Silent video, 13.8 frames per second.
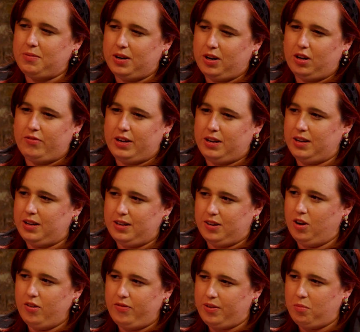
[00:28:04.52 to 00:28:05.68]
and loving
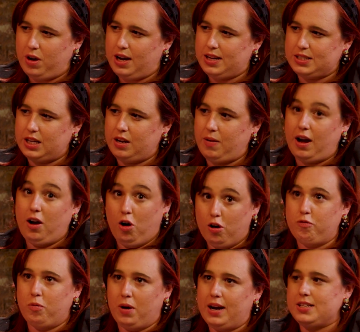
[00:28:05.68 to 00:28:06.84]
what I do. I
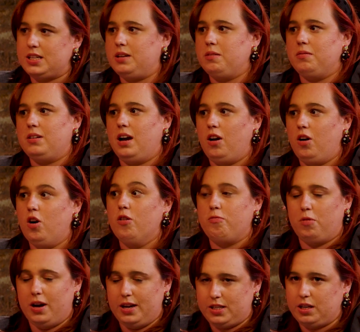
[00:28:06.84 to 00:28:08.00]
love what I do. Love
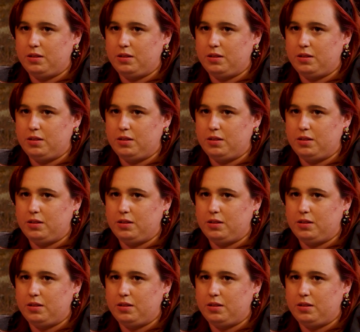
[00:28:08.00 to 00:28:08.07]
what I do,